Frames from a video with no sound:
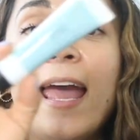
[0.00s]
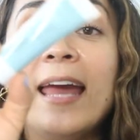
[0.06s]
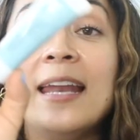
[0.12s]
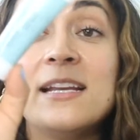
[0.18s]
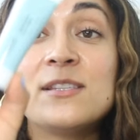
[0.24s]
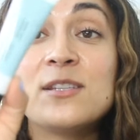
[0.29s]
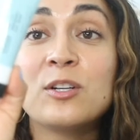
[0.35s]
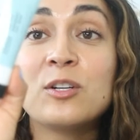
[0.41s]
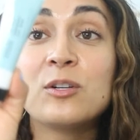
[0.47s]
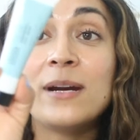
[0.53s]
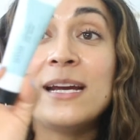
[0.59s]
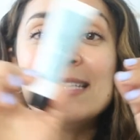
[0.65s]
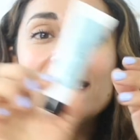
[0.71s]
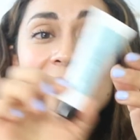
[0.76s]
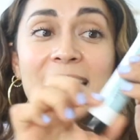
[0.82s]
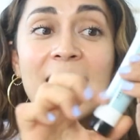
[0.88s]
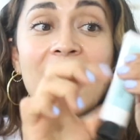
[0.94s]
And it's a
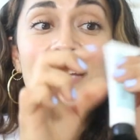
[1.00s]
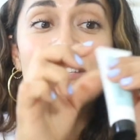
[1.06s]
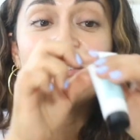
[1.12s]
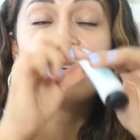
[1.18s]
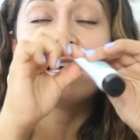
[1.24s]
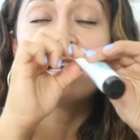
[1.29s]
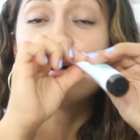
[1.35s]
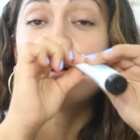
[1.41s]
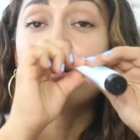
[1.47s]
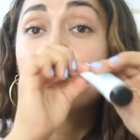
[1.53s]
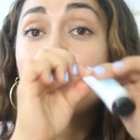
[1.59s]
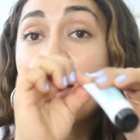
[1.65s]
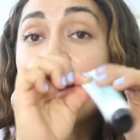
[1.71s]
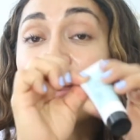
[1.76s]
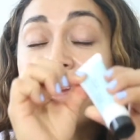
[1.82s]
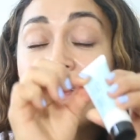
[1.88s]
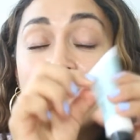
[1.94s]
great size. You get a
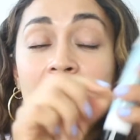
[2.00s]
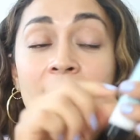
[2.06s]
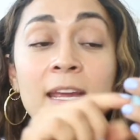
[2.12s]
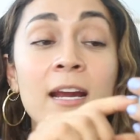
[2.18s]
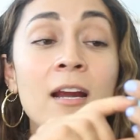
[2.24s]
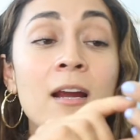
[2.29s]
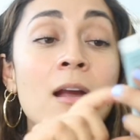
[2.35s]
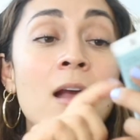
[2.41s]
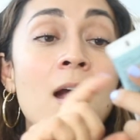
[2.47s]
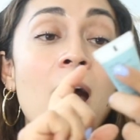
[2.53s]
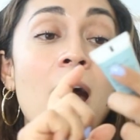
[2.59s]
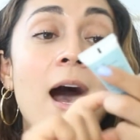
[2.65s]
lot in there.